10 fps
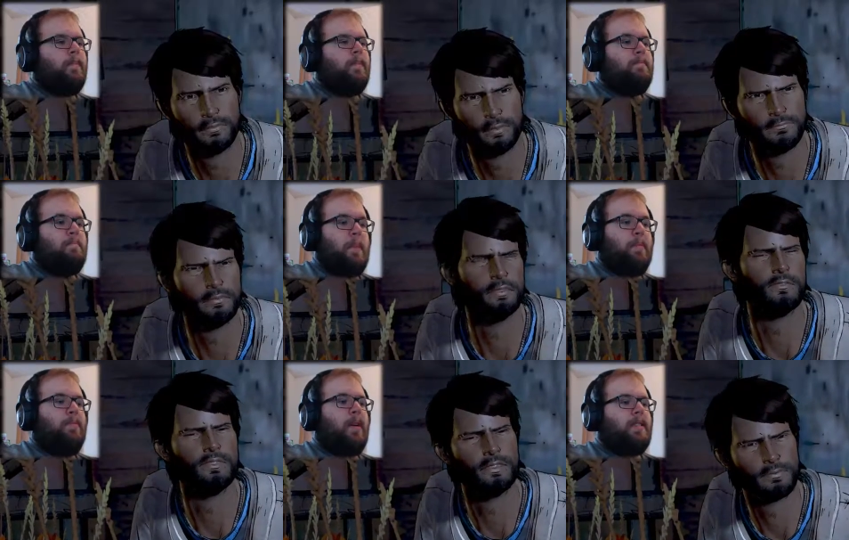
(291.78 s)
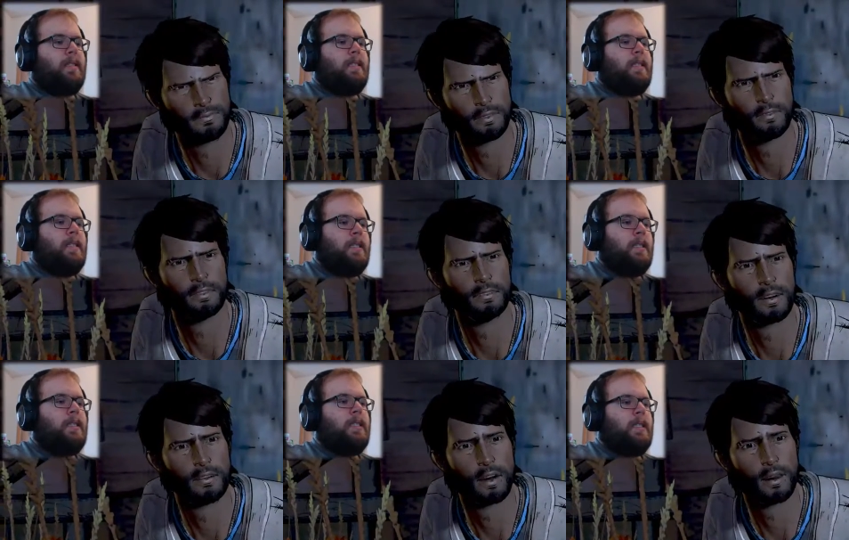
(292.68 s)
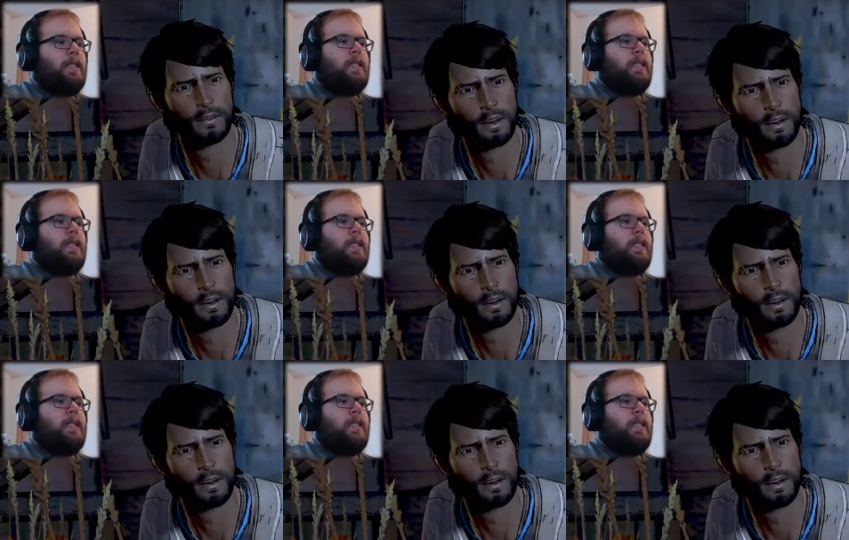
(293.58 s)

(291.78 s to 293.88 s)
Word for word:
Speaker 1: You must be I'm feeling impressed. better if you're sneaking around like